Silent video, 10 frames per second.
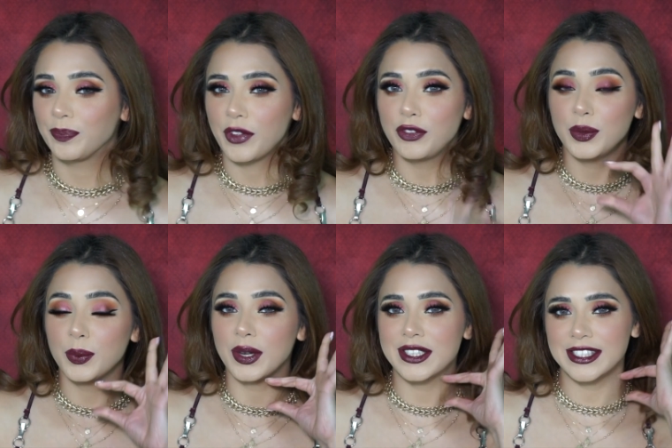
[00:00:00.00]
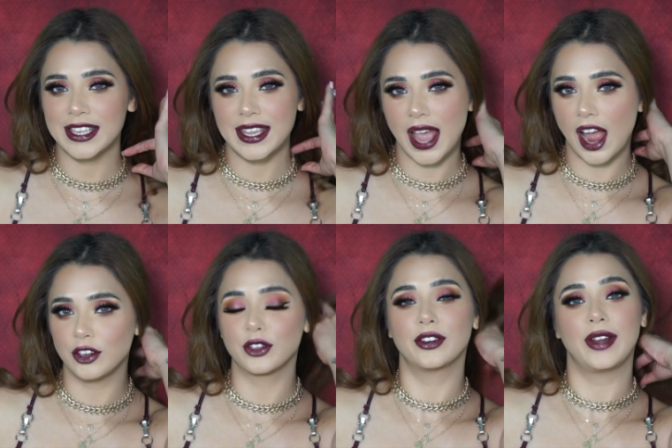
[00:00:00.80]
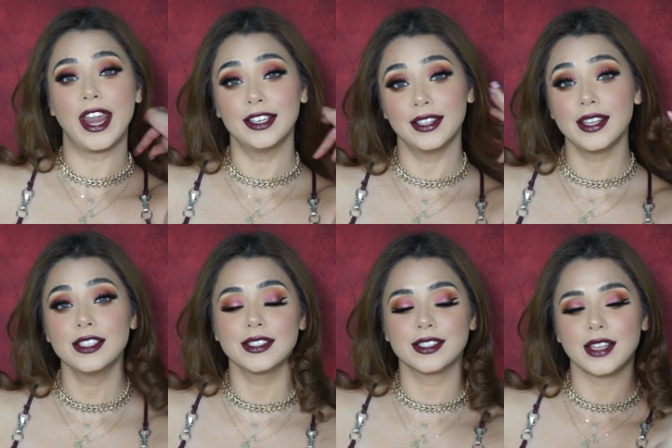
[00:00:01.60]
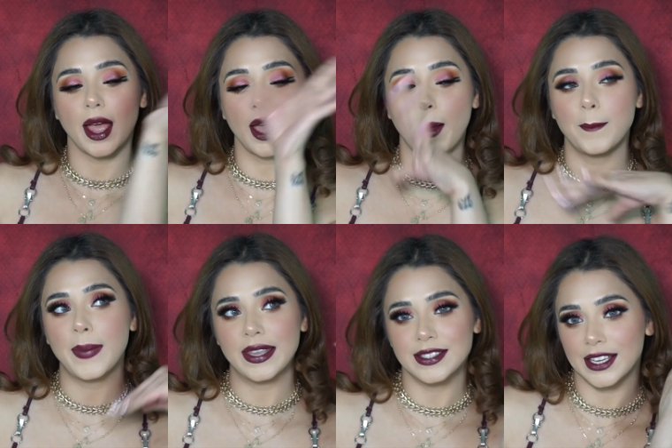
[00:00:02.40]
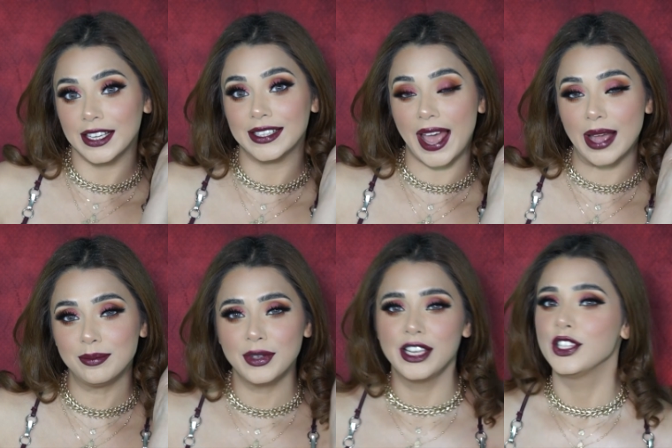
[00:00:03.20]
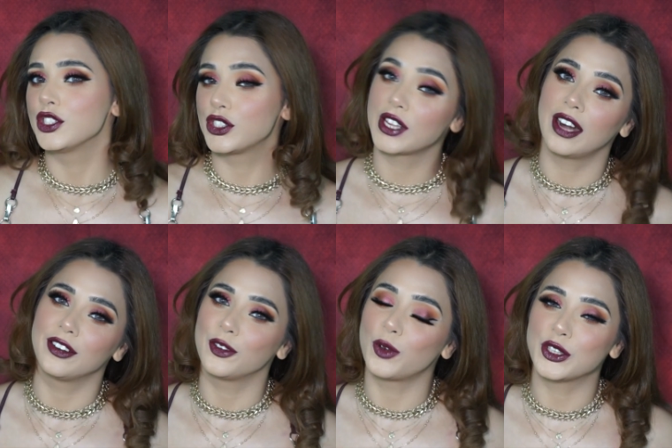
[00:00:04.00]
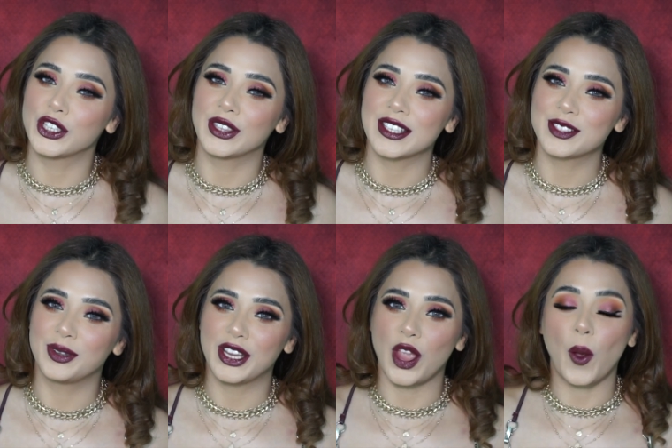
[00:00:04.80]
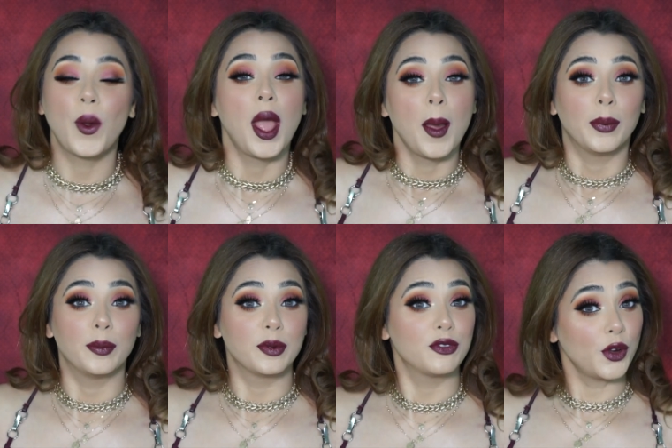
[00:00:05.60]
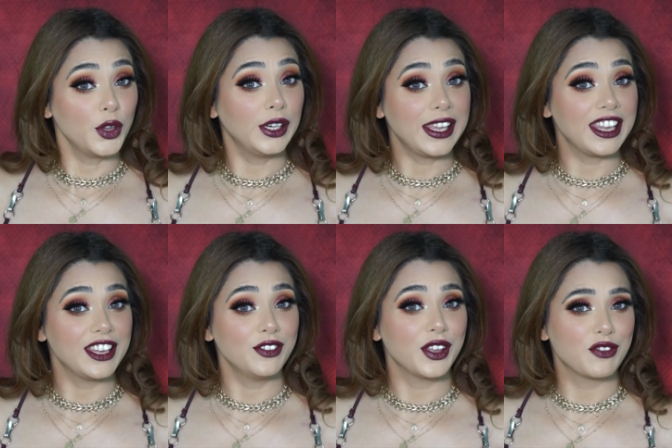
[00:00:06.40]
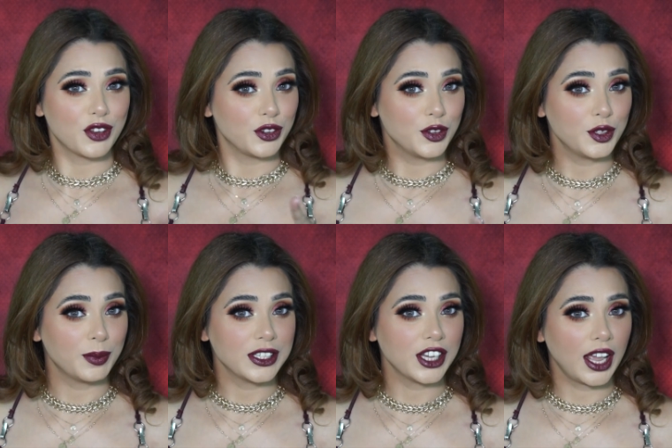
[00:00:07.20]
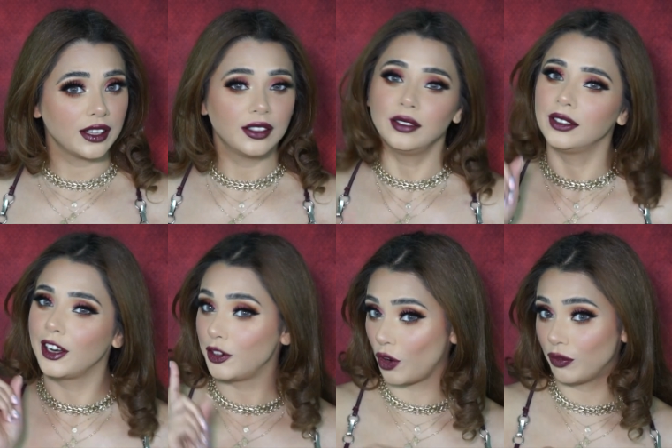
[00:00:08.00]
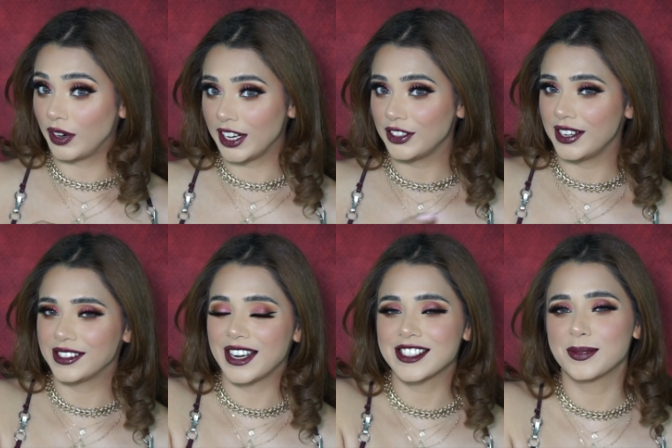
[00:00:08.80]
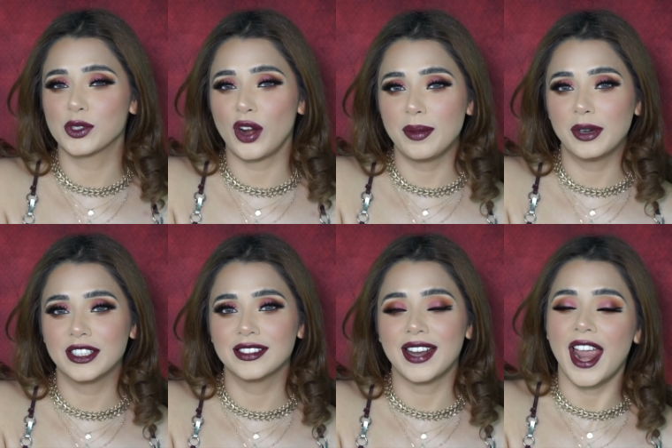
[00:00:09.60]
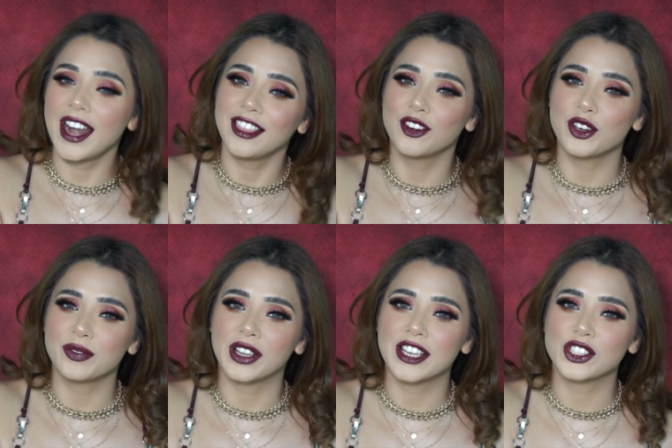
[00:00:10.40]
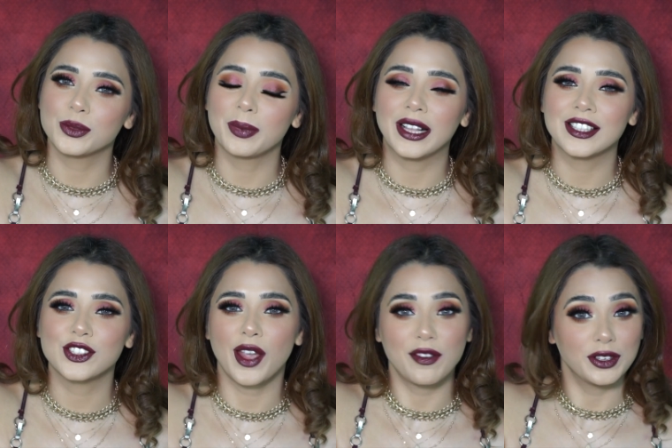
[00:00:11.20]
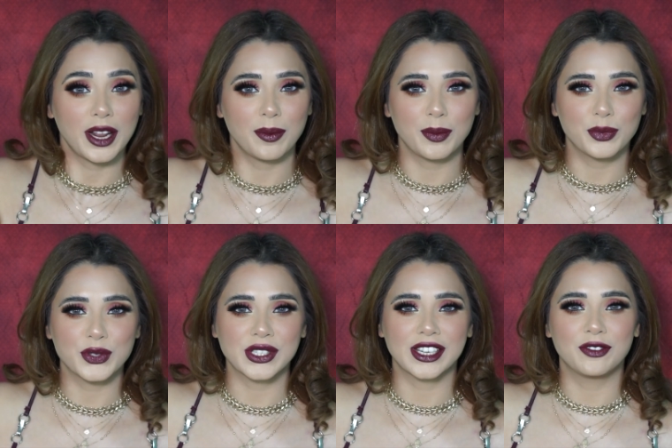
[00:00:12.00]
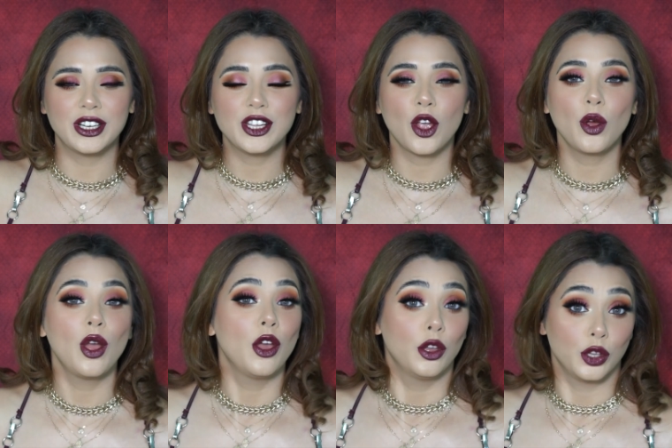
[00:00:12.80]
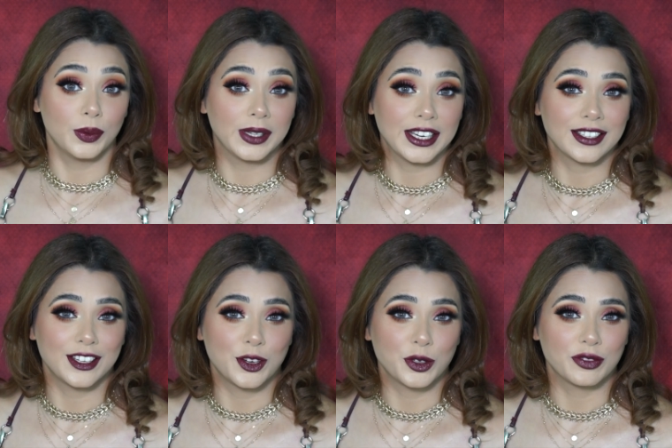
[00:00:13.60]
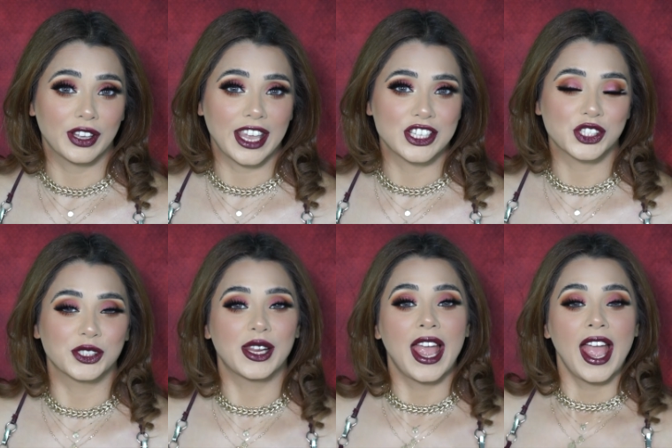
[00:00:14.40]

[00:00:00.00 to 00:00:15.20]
if you want to see how to create this amazing glam, just carry on watching this video. But before you leave, if you're new to my channel, don't forget to hit that subscribe button and the notification bell, so every time I'm posting a video you will get a notification.